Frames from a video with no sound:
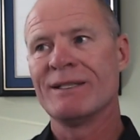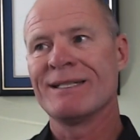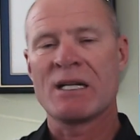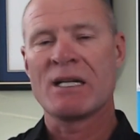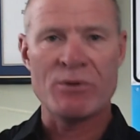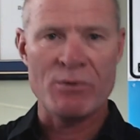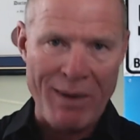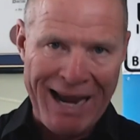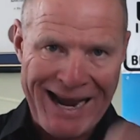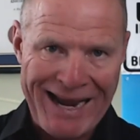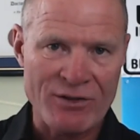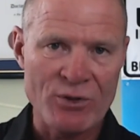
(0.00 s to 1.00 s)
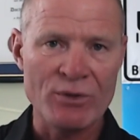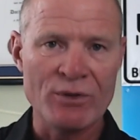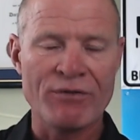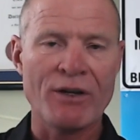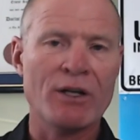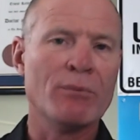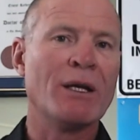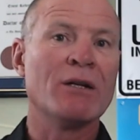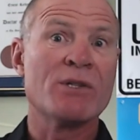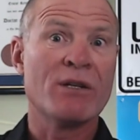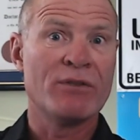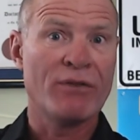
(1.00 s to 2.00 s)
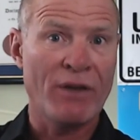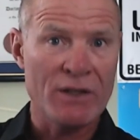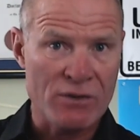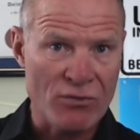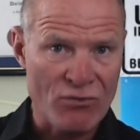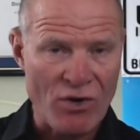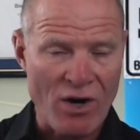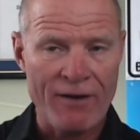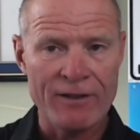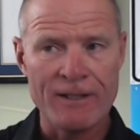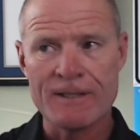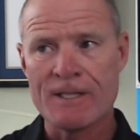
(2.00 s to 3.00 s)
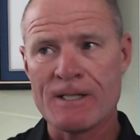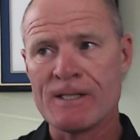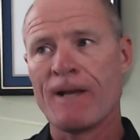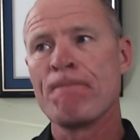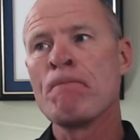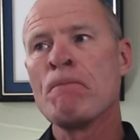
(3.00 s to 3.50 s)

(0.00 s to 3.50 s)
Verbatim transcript: And this comes back to the fundamentals of defensive driving is that,